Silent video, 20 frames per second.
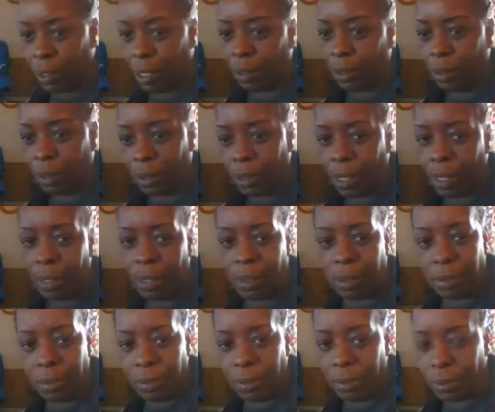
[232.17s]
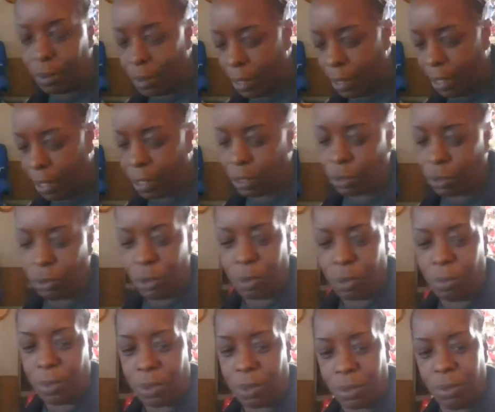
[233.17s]
and I look like last
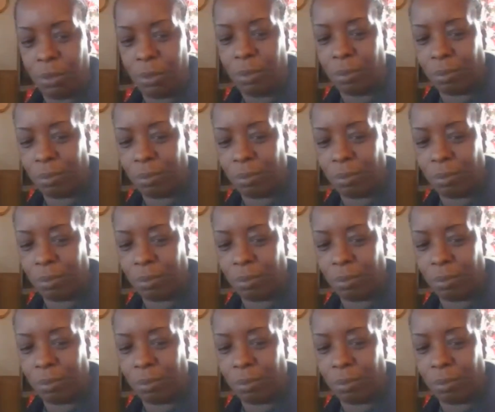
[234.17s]
Christmas,